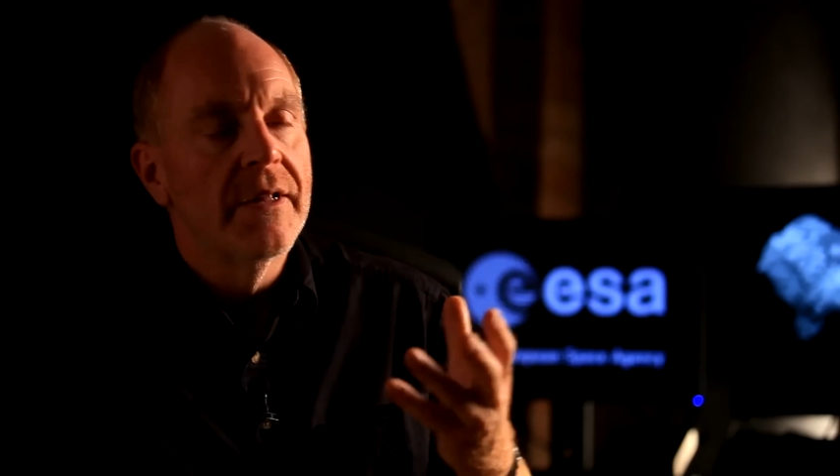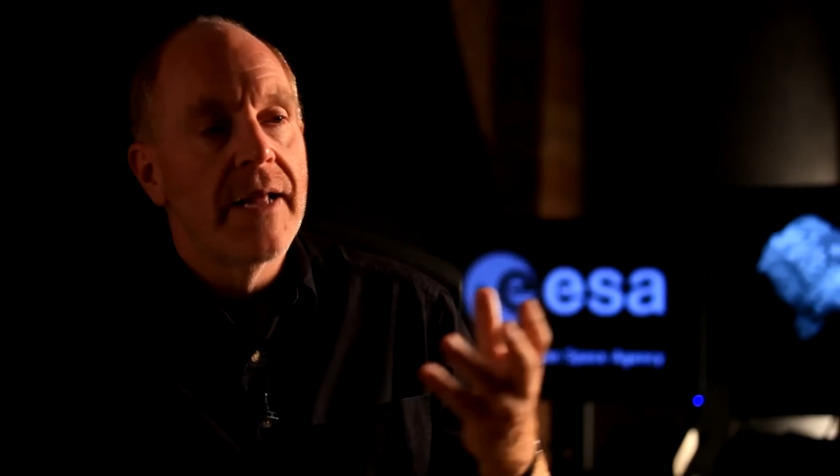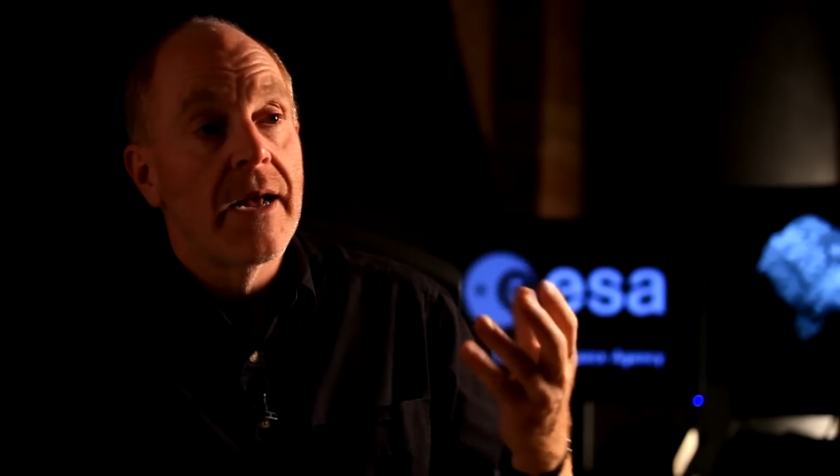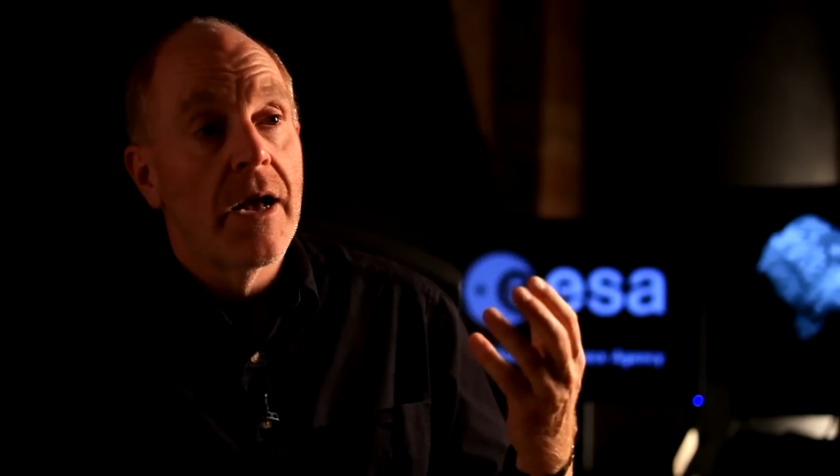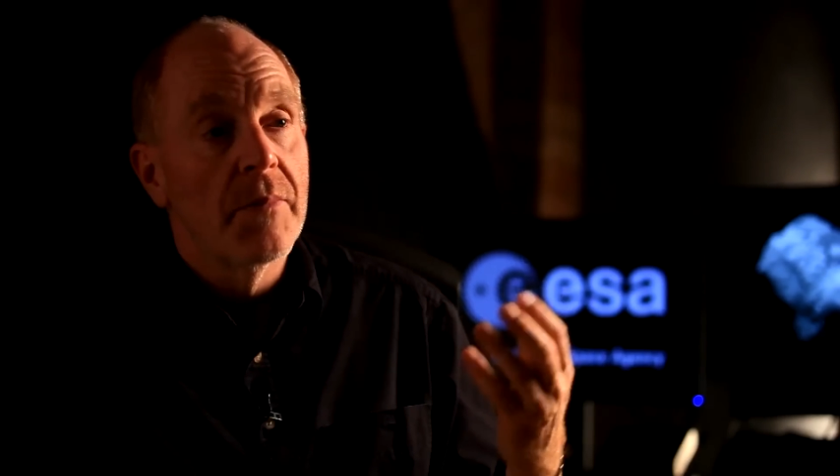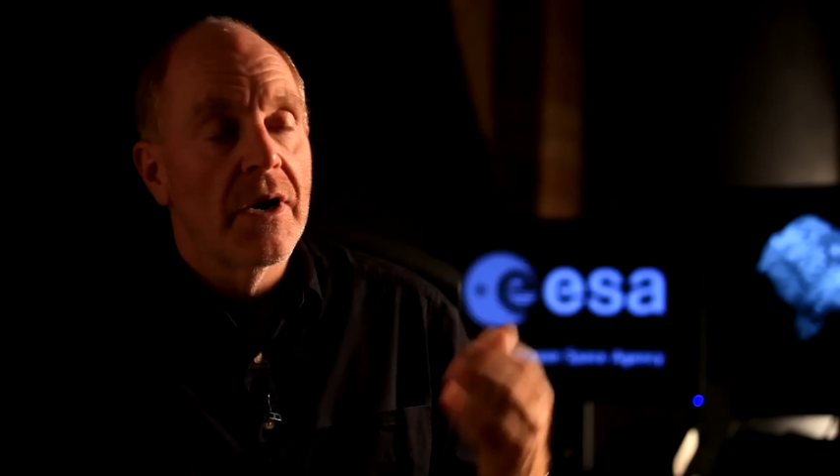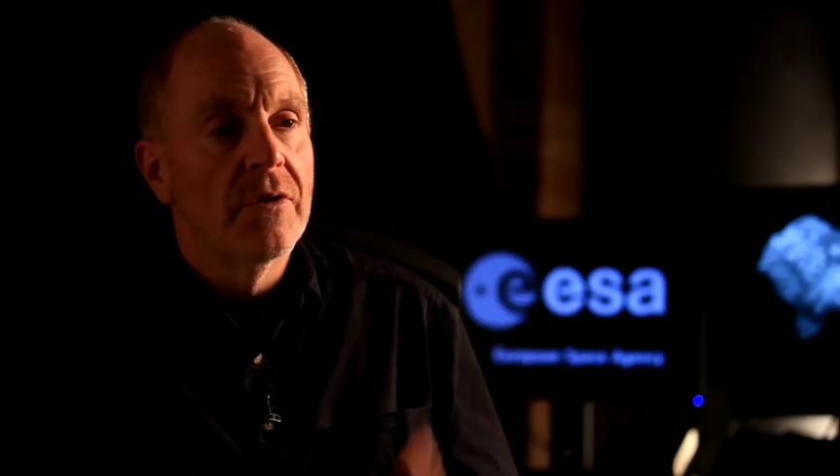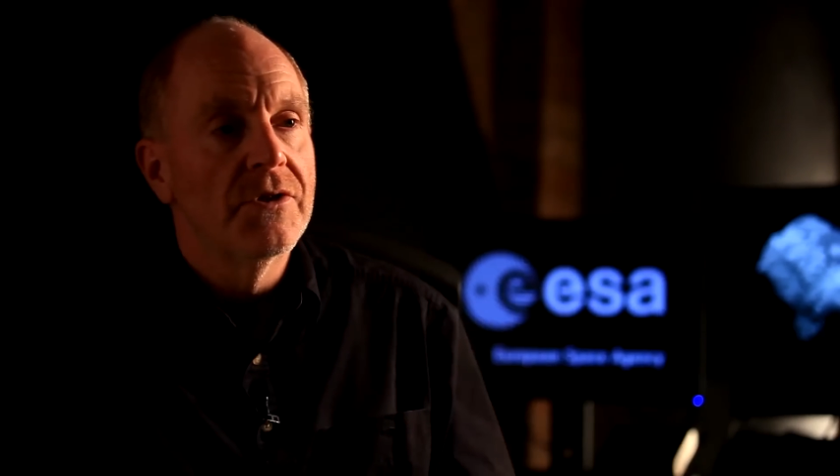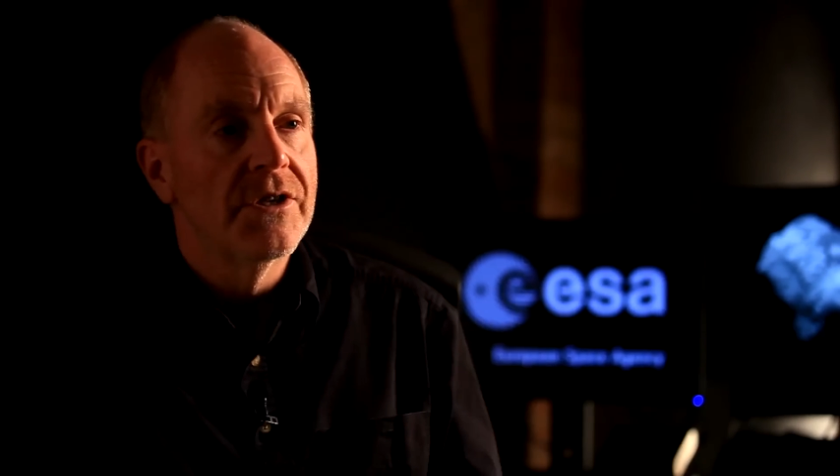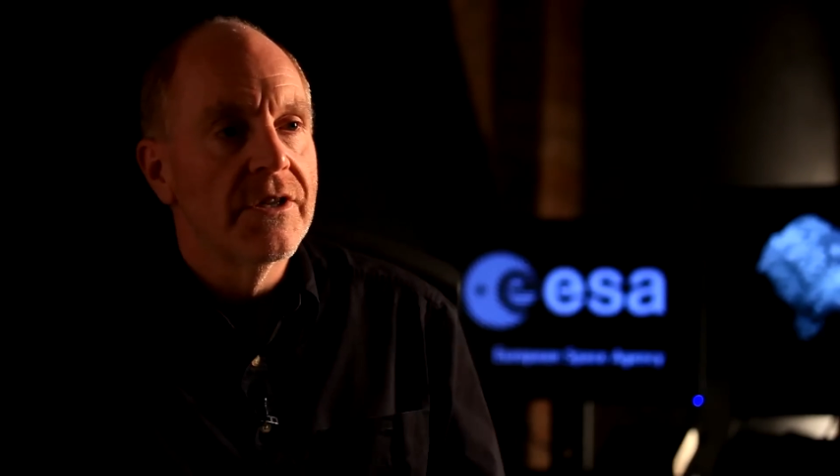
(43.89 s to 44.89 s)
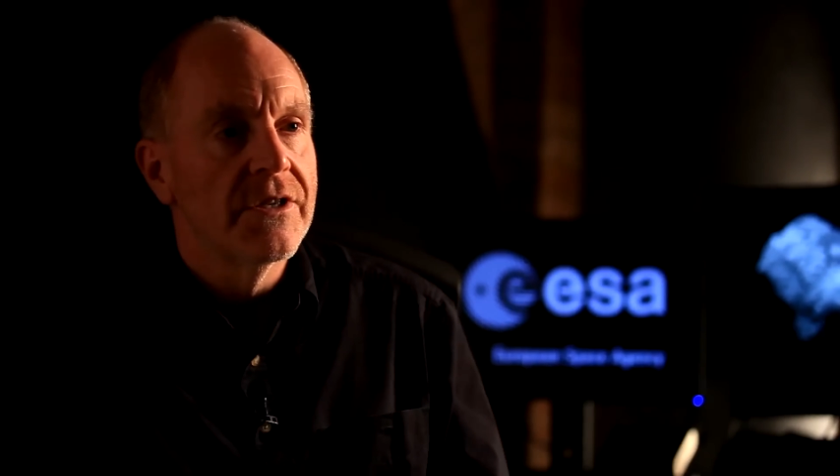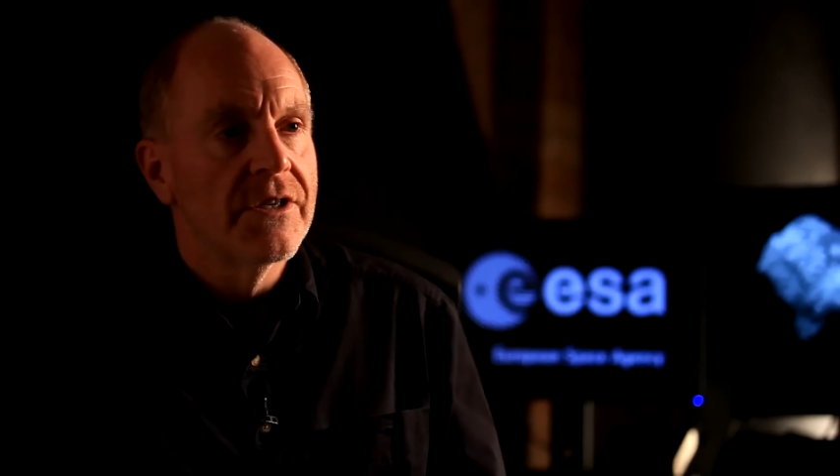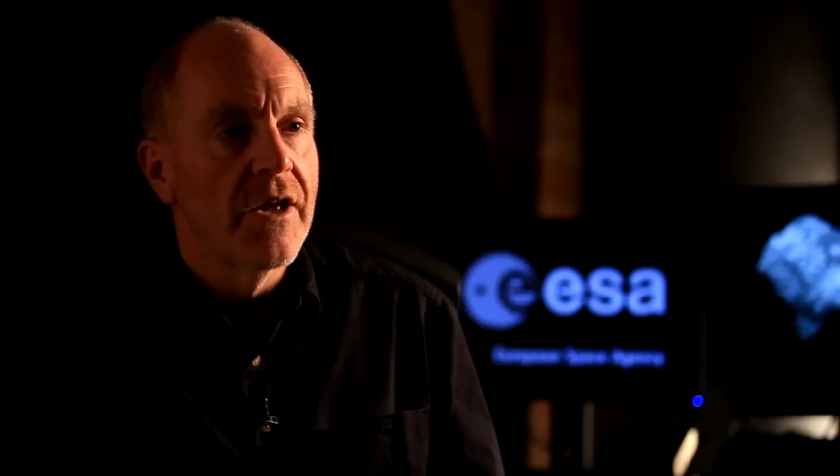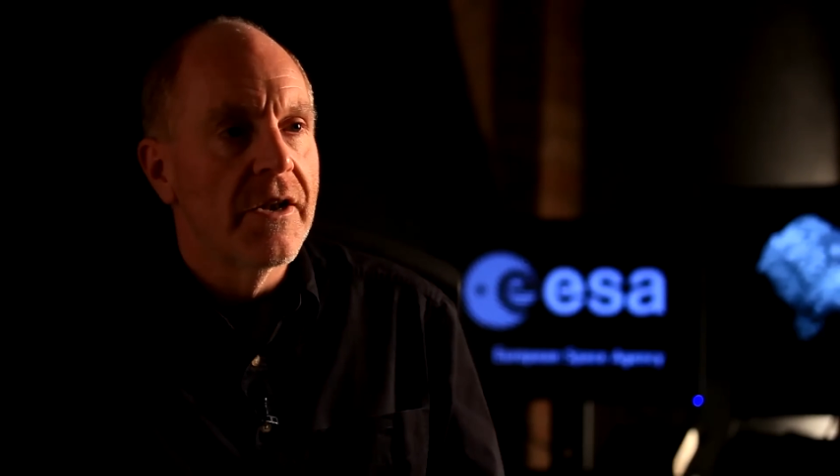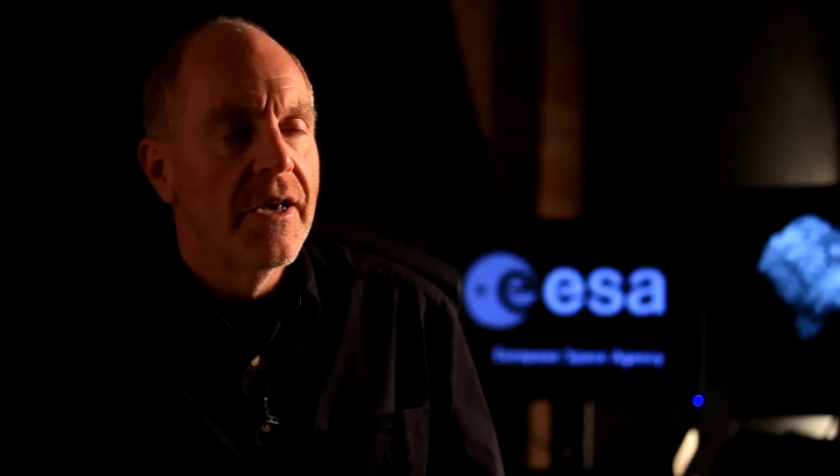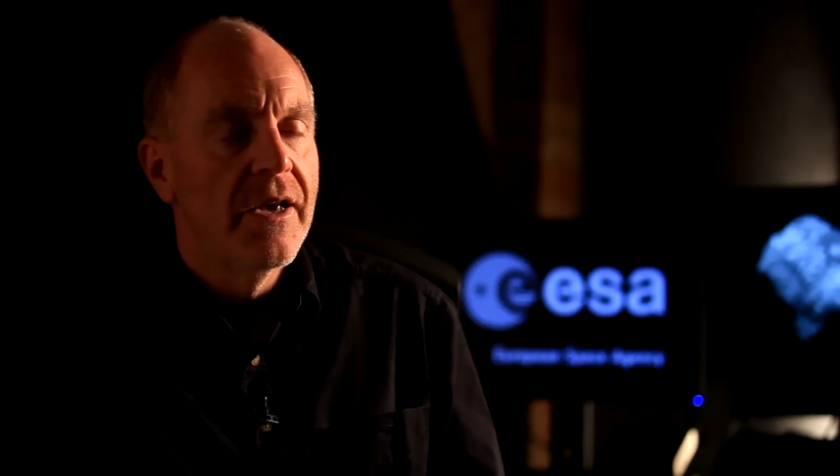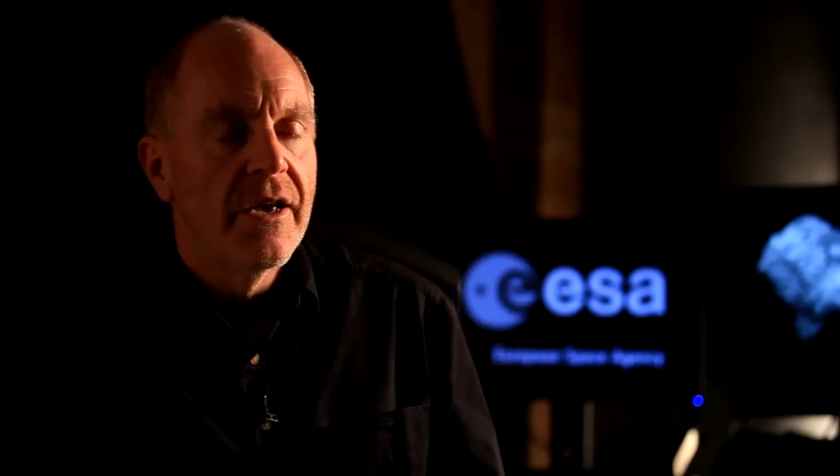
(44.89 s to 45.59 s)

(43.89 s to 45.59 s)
and then come closer to the sun,